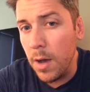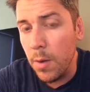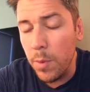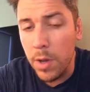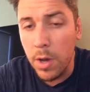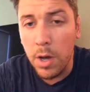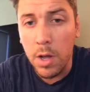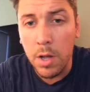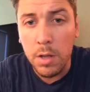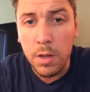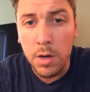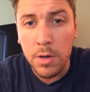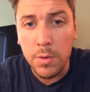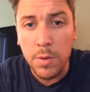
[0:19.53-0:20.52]
We
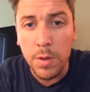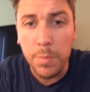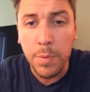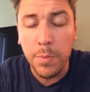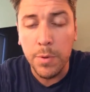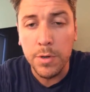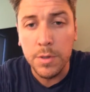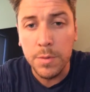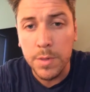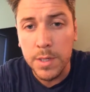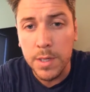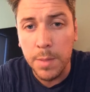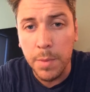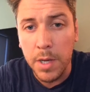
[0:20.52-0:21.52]
all are doing proportional
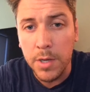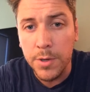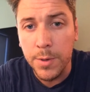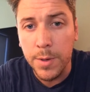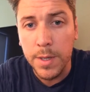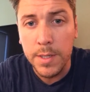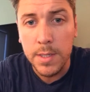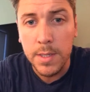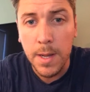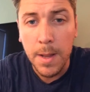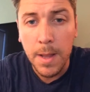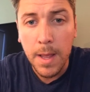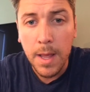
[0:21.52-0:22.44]
reasoning by choice.